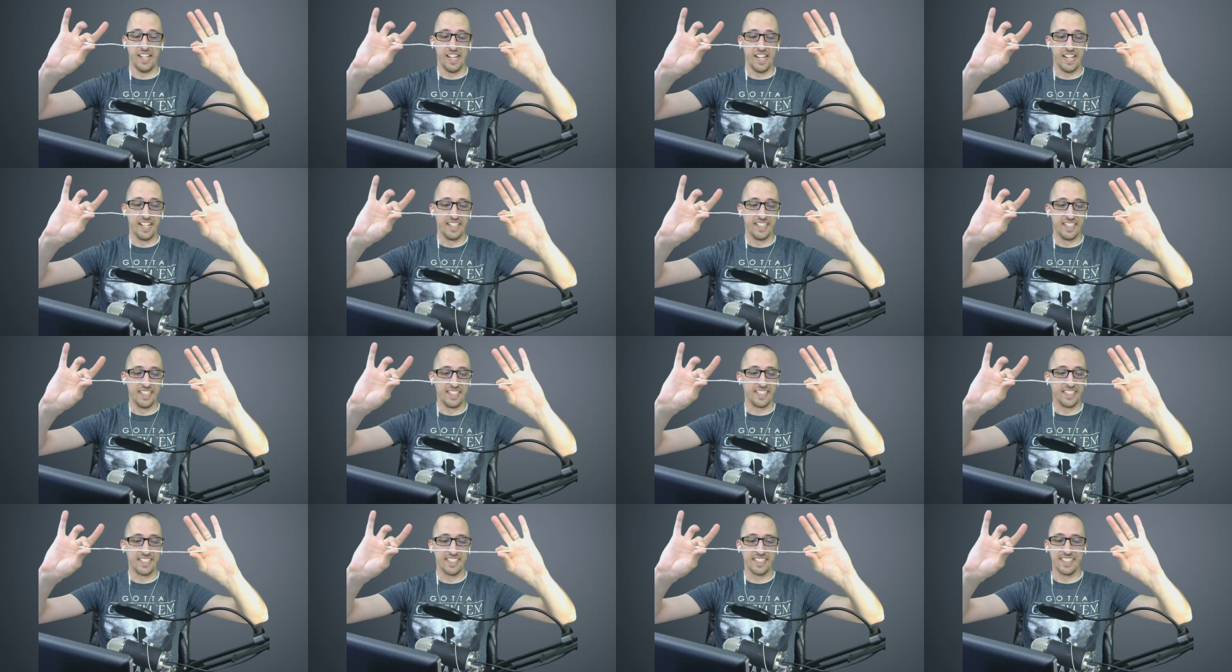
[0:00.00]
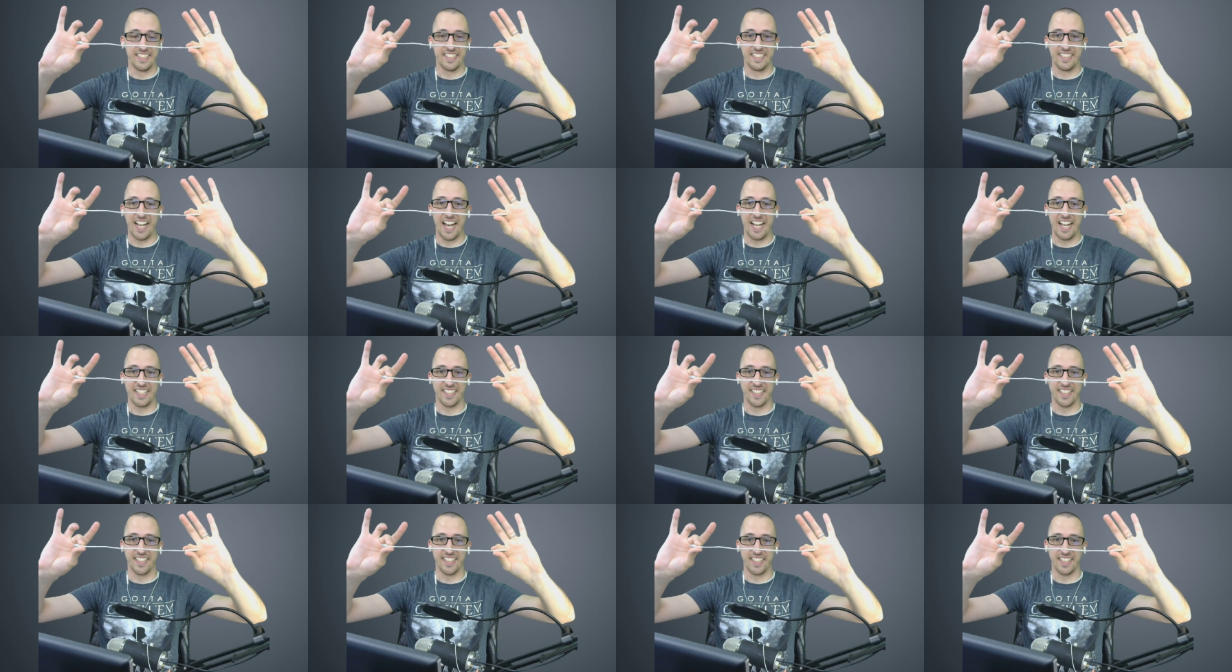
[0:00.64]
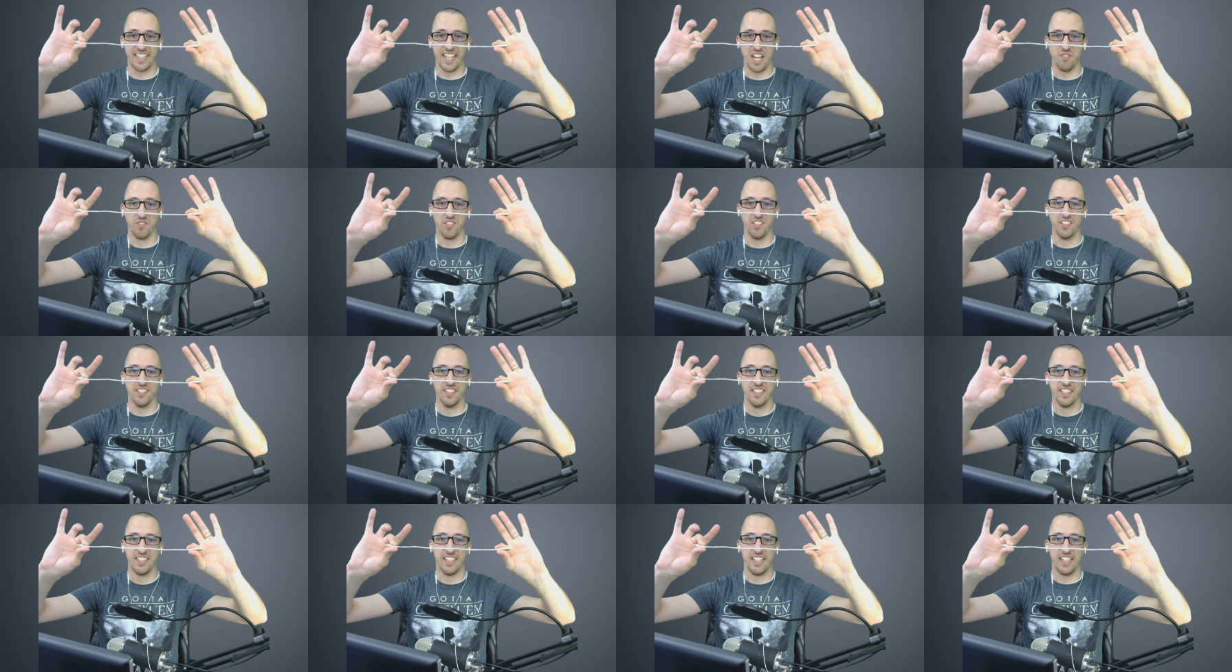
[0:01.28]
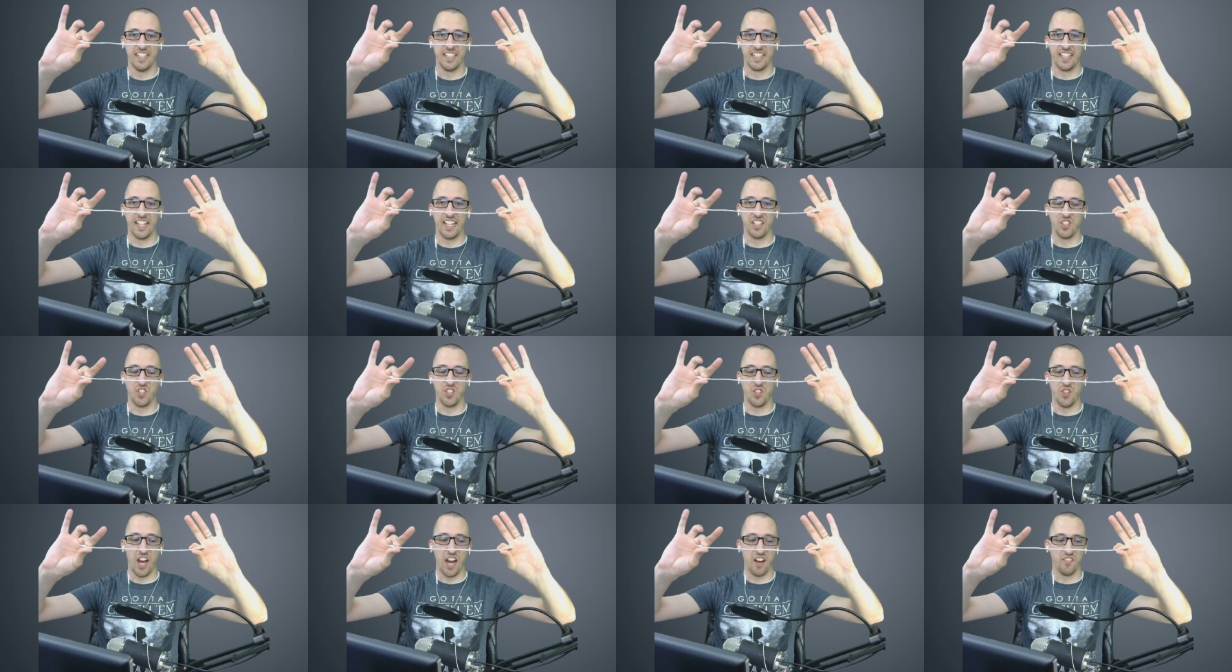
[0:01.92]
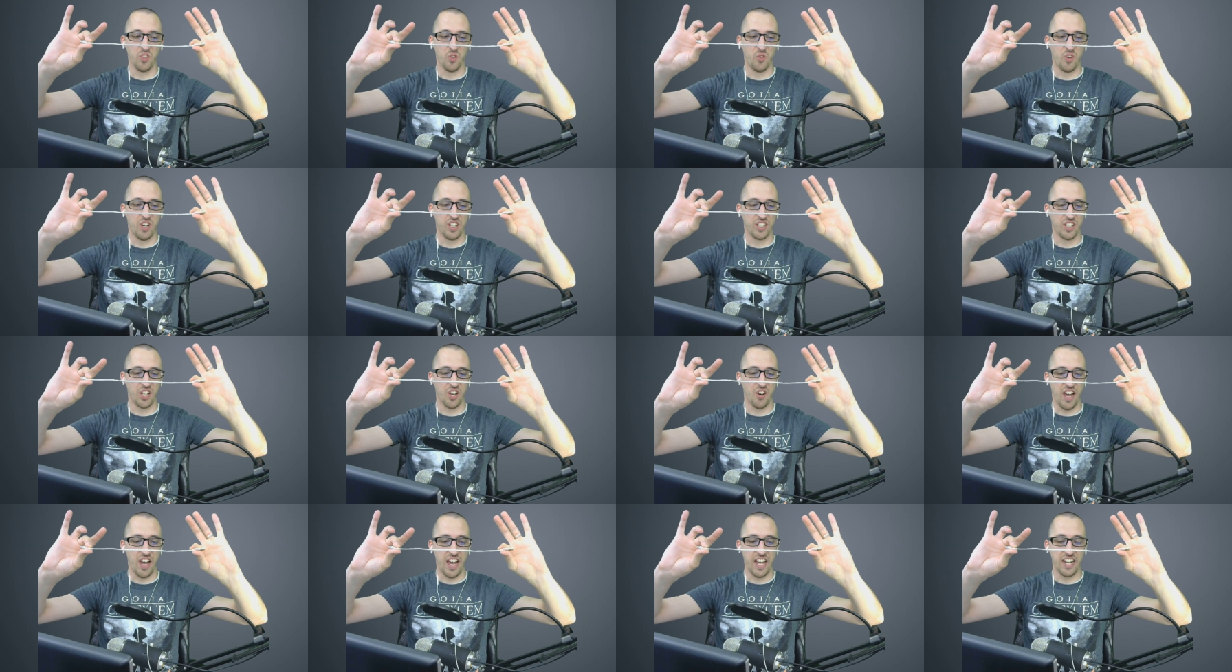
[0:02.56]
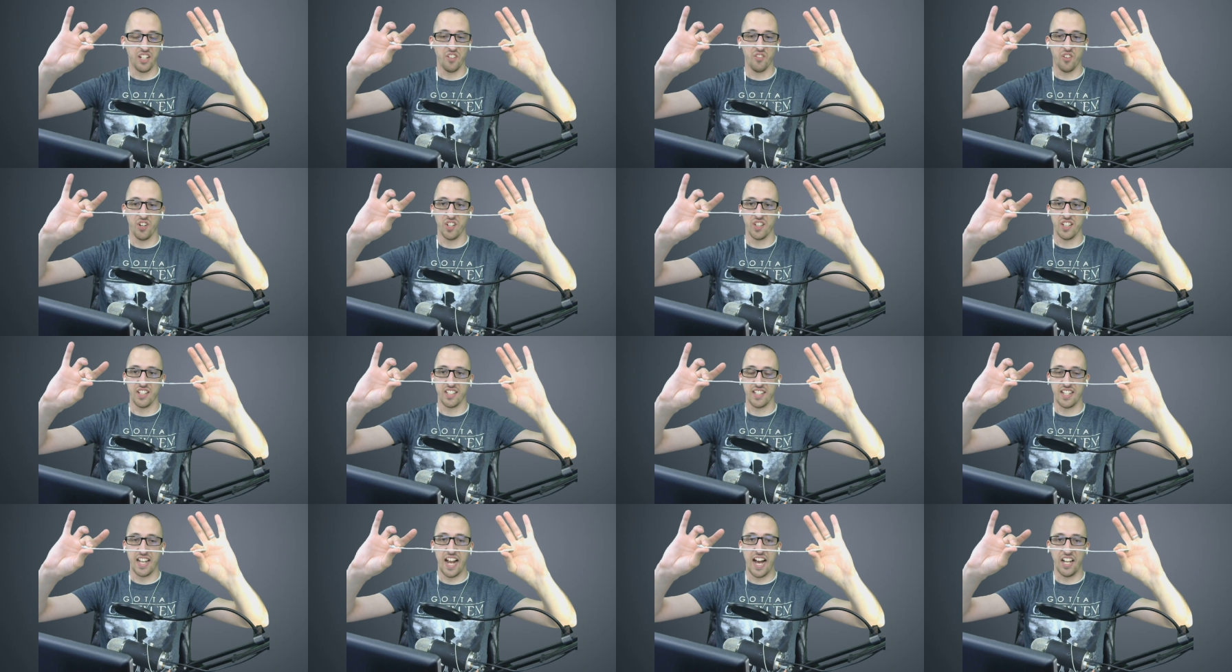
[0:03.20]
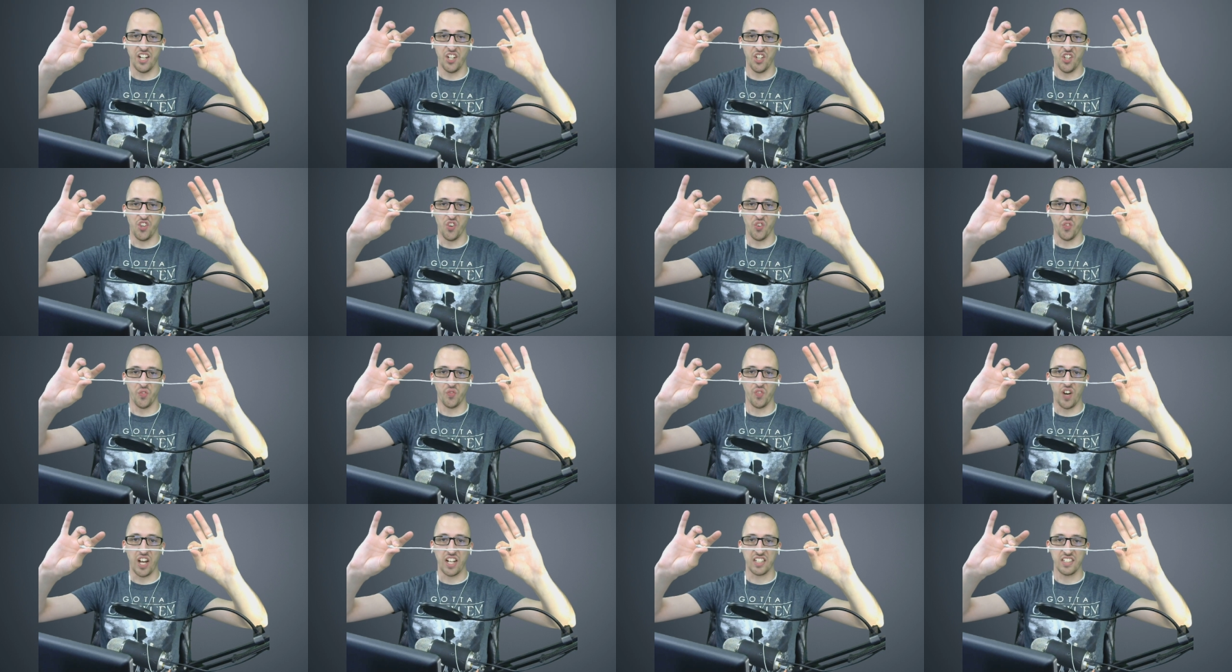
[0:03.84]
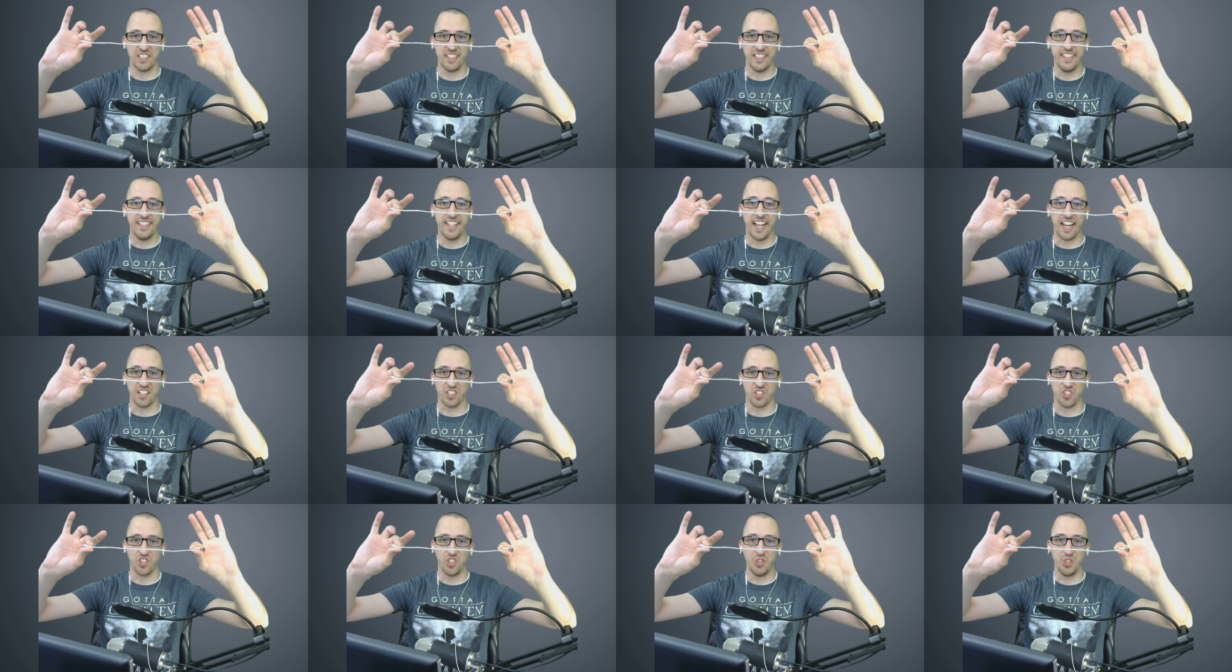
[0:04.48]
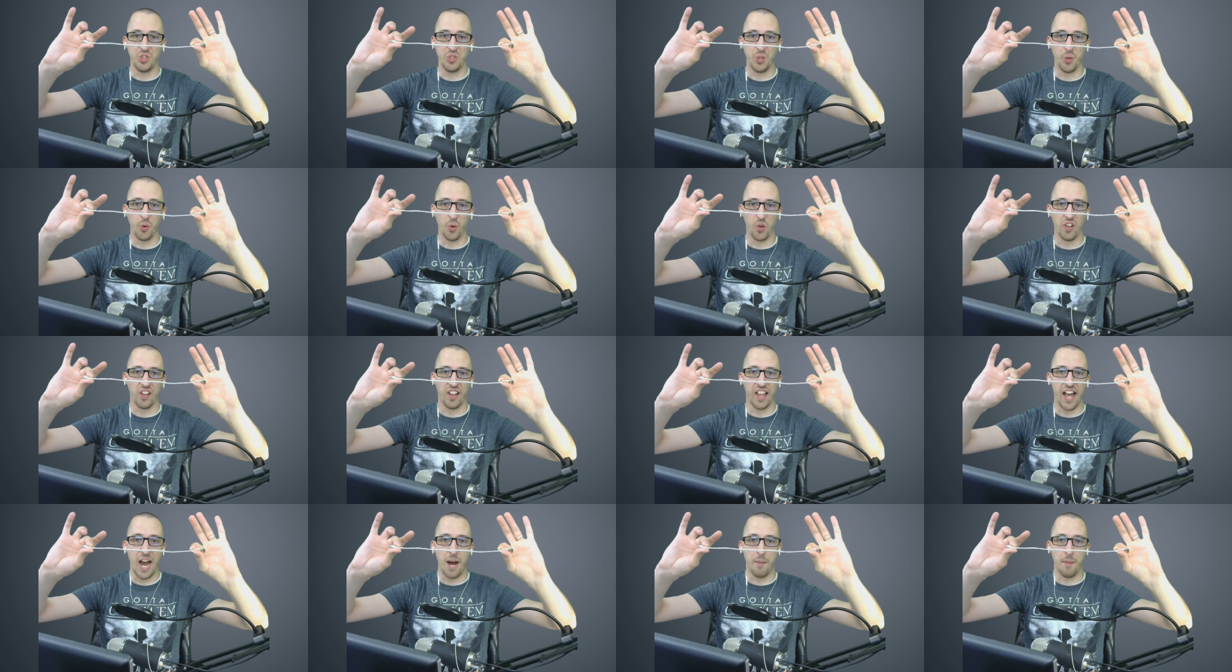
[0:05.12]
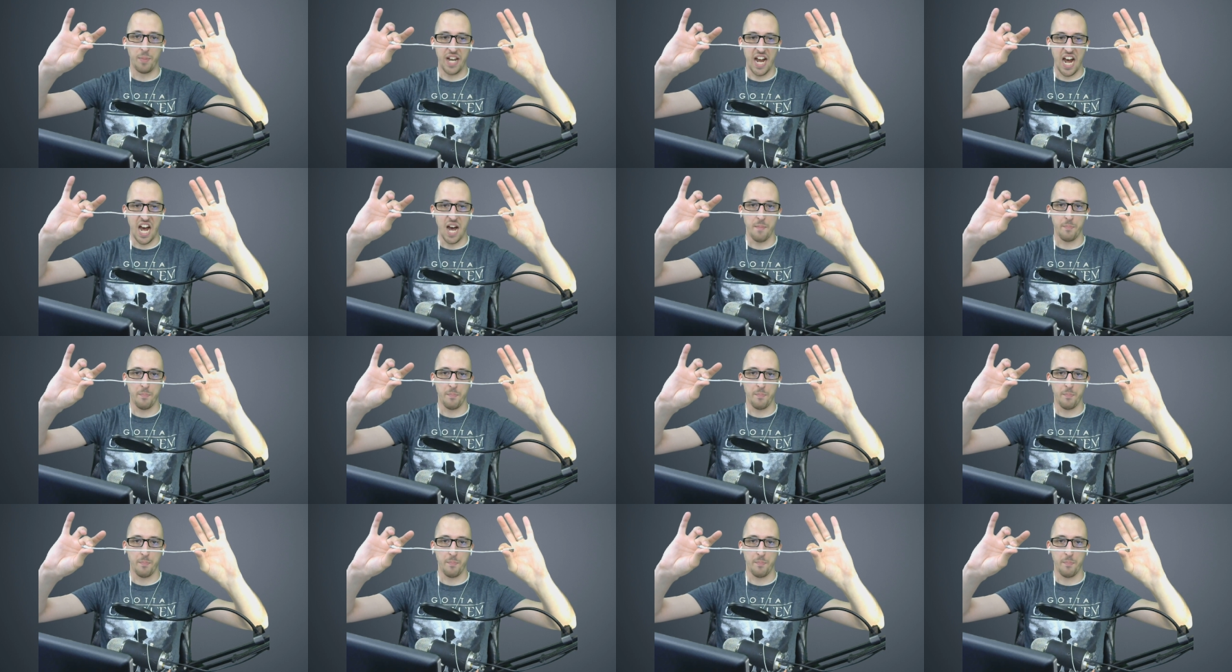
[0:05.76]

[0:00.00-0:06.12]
And this is the size of the cable in case you ever want to go anywhere that's not directly next to your laptop.